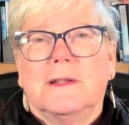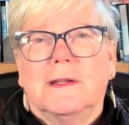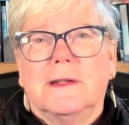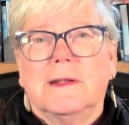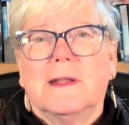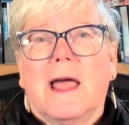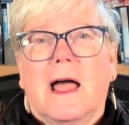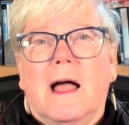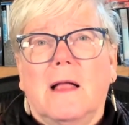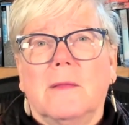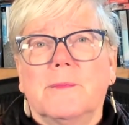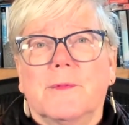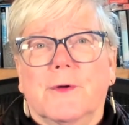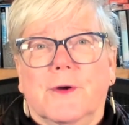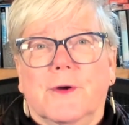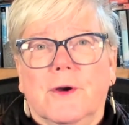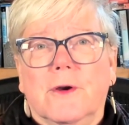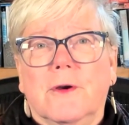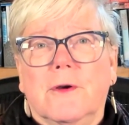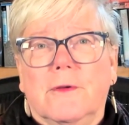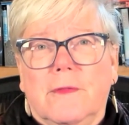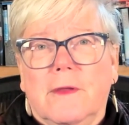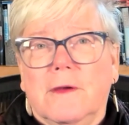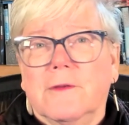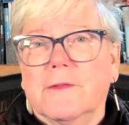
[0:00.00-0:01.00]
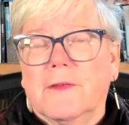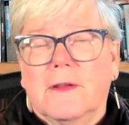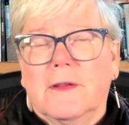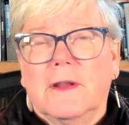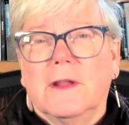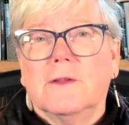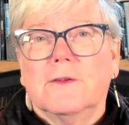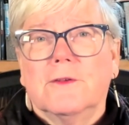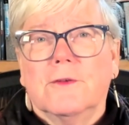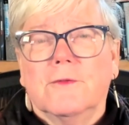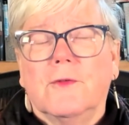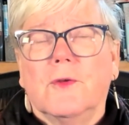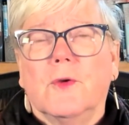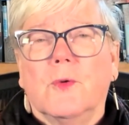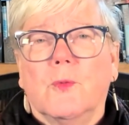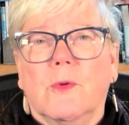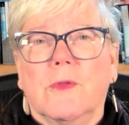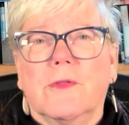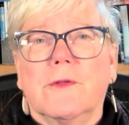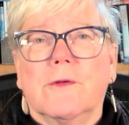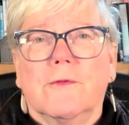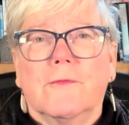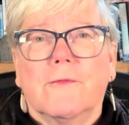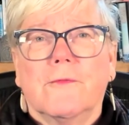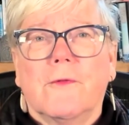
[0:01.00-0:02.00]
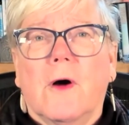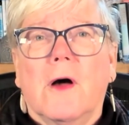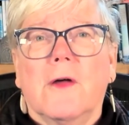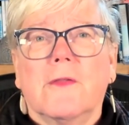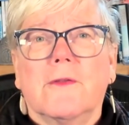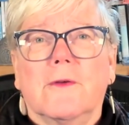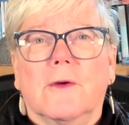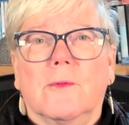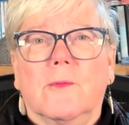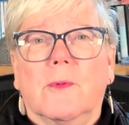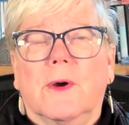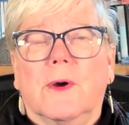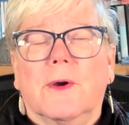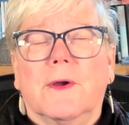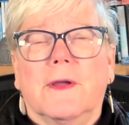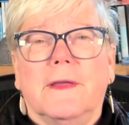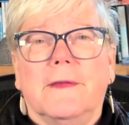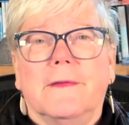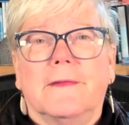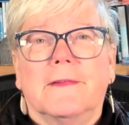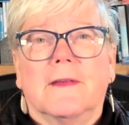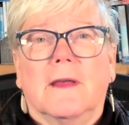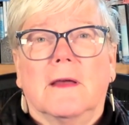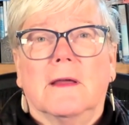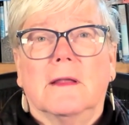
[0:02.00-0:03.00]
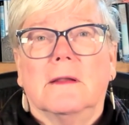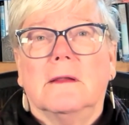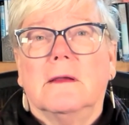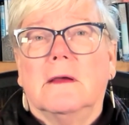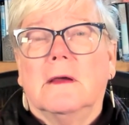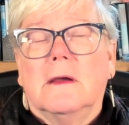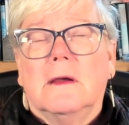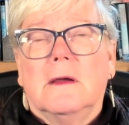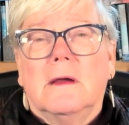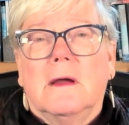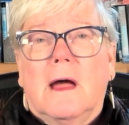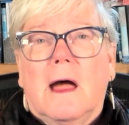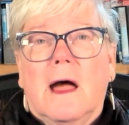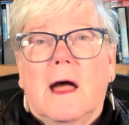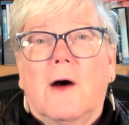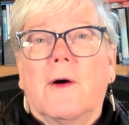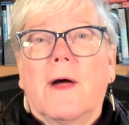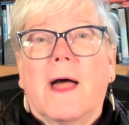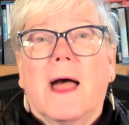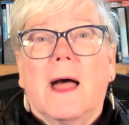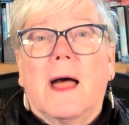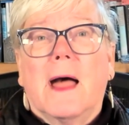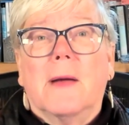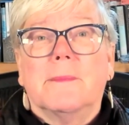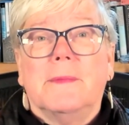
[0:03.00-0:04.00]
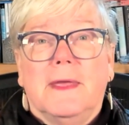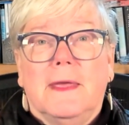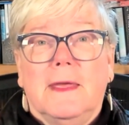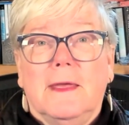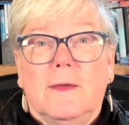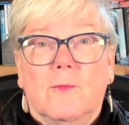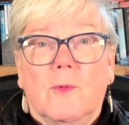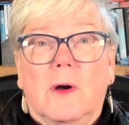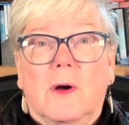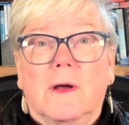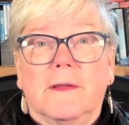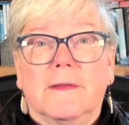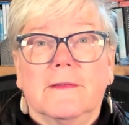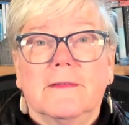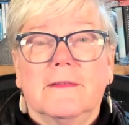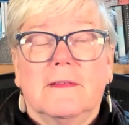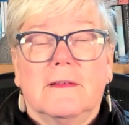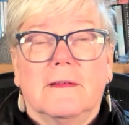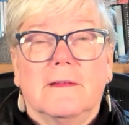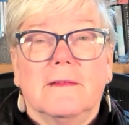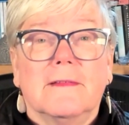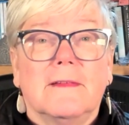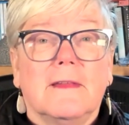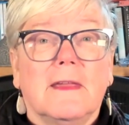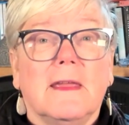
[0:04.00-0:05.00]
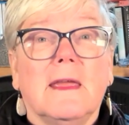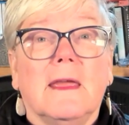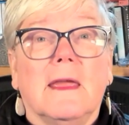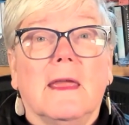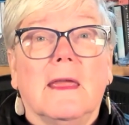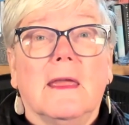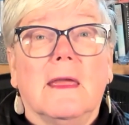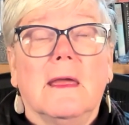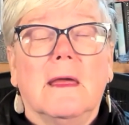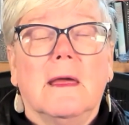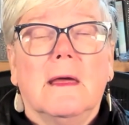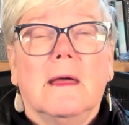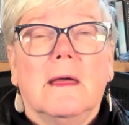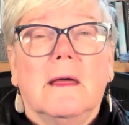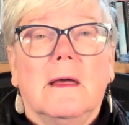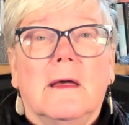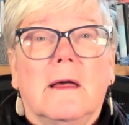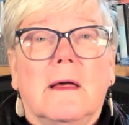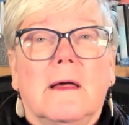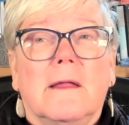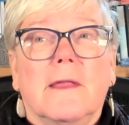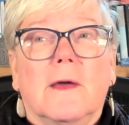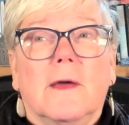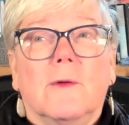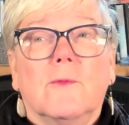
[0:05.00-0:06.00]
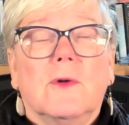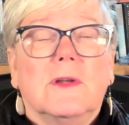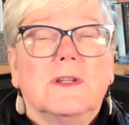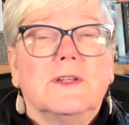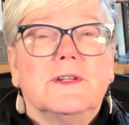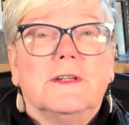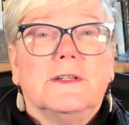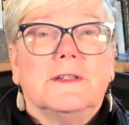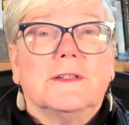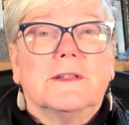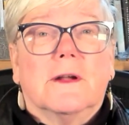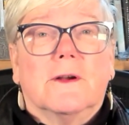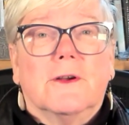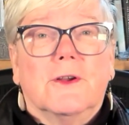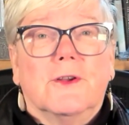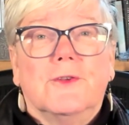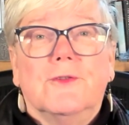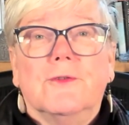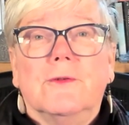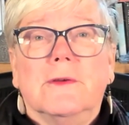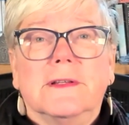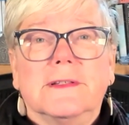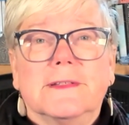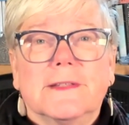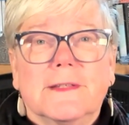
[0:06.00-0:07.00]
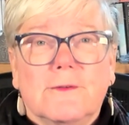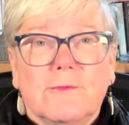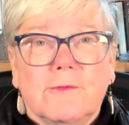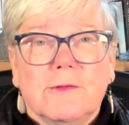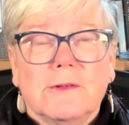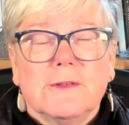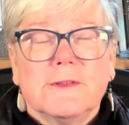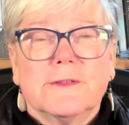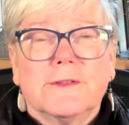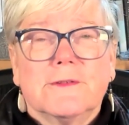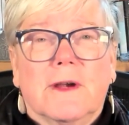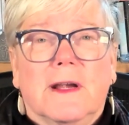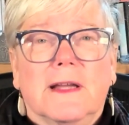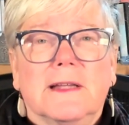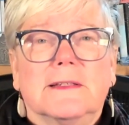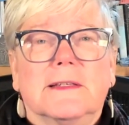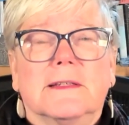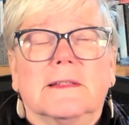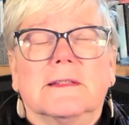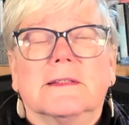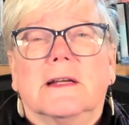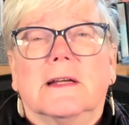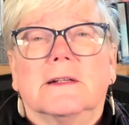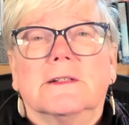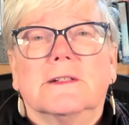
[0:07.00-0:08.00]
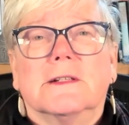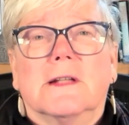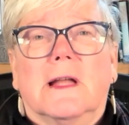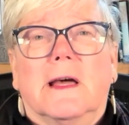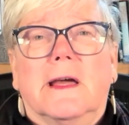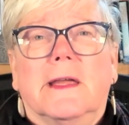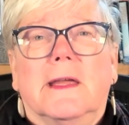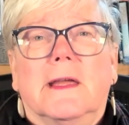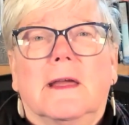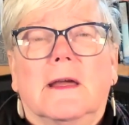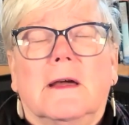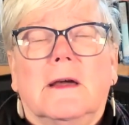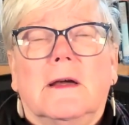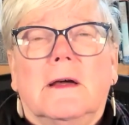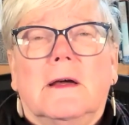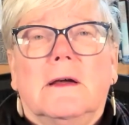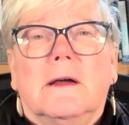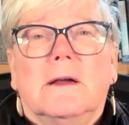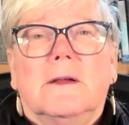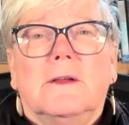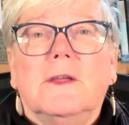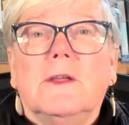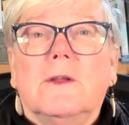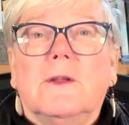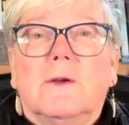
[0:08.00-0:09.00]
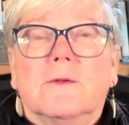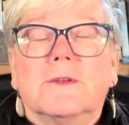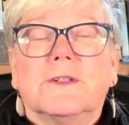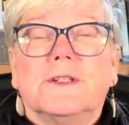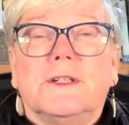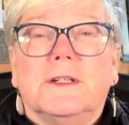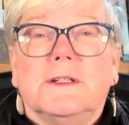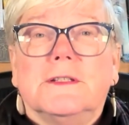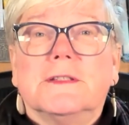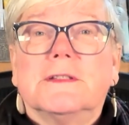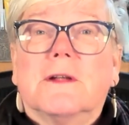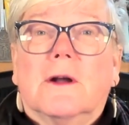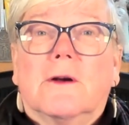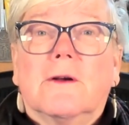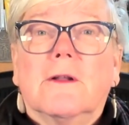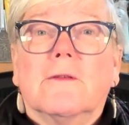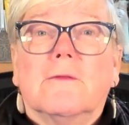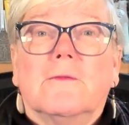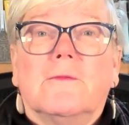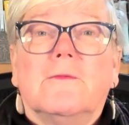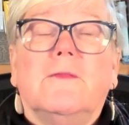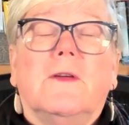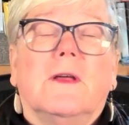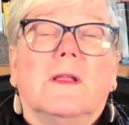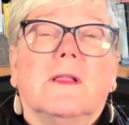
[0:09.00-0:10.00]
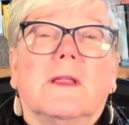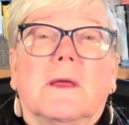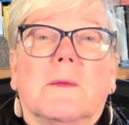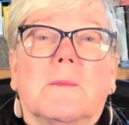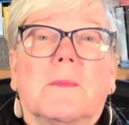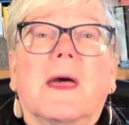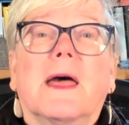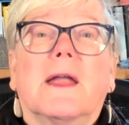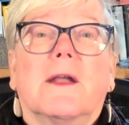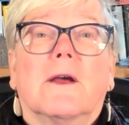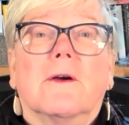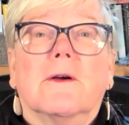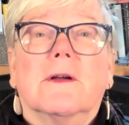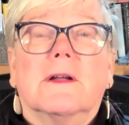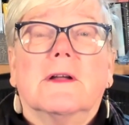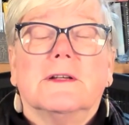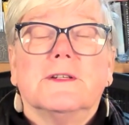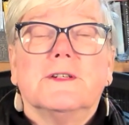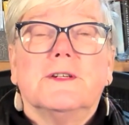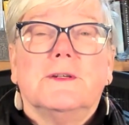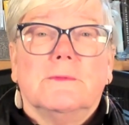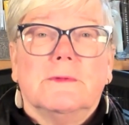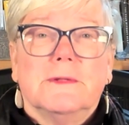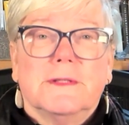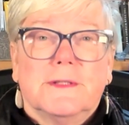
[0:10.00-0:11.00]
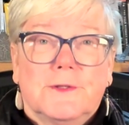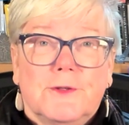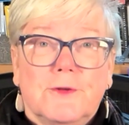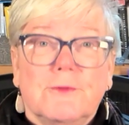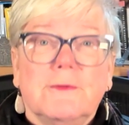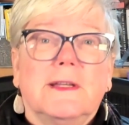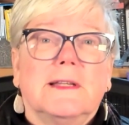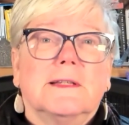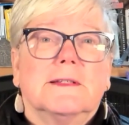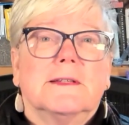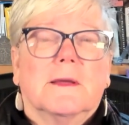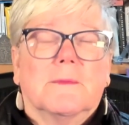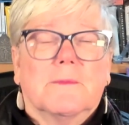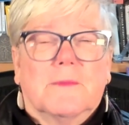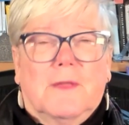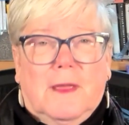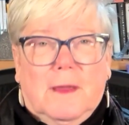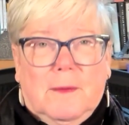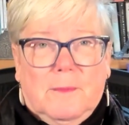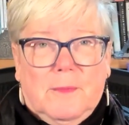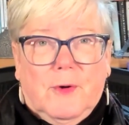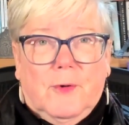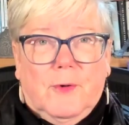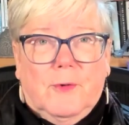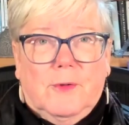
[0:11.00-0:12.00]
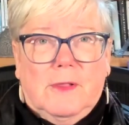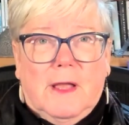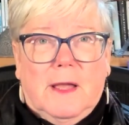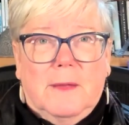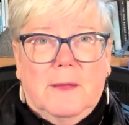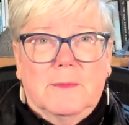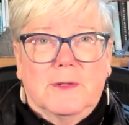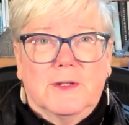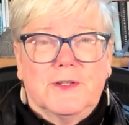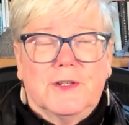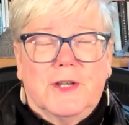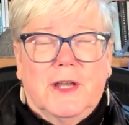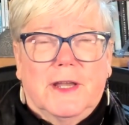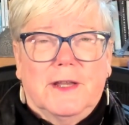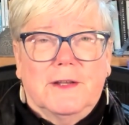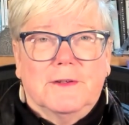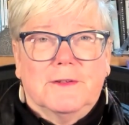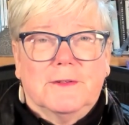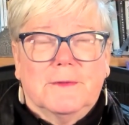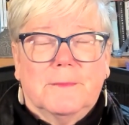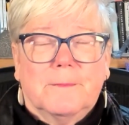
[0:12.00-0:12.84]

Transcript: help her. There's an interview with her father where he said how happy he was to see that when she started doing school strikes and such like, she started feeling better because she was doing something about climate change.